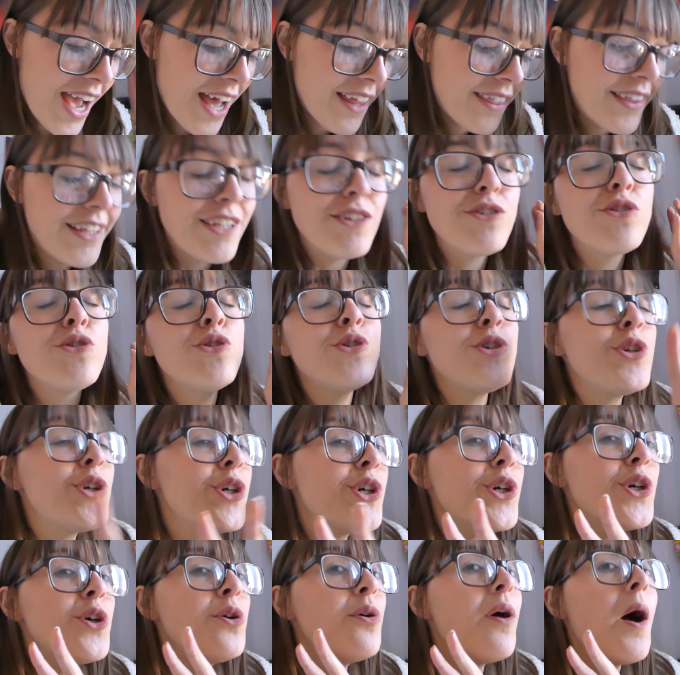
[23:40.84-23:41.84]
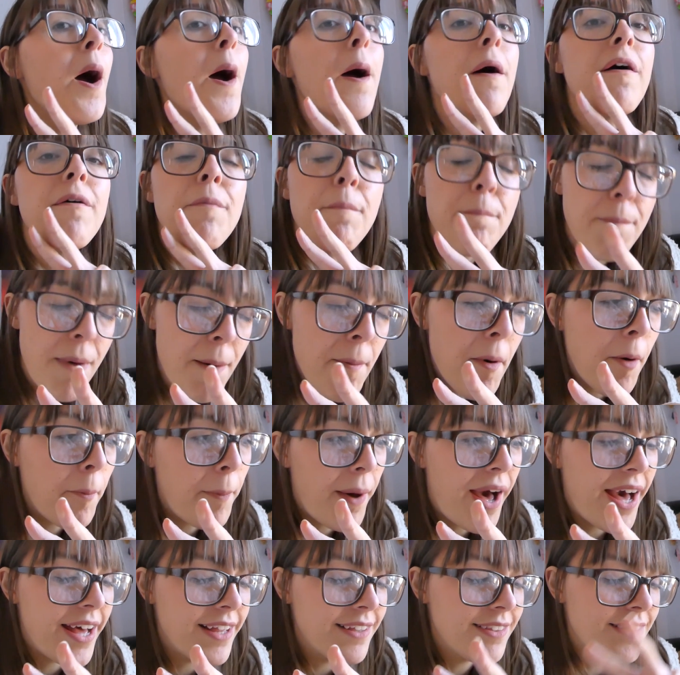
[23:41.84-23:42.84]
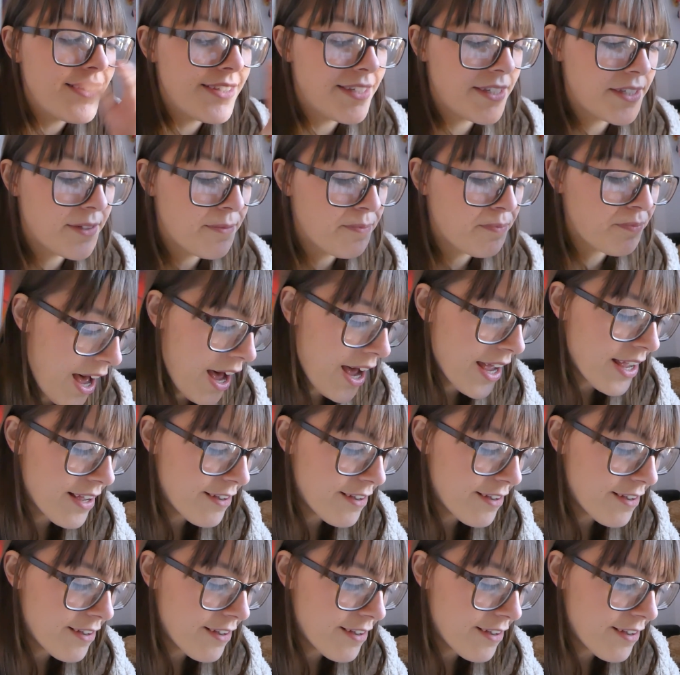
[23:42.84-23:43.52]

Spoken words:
and these 2 memo pads, I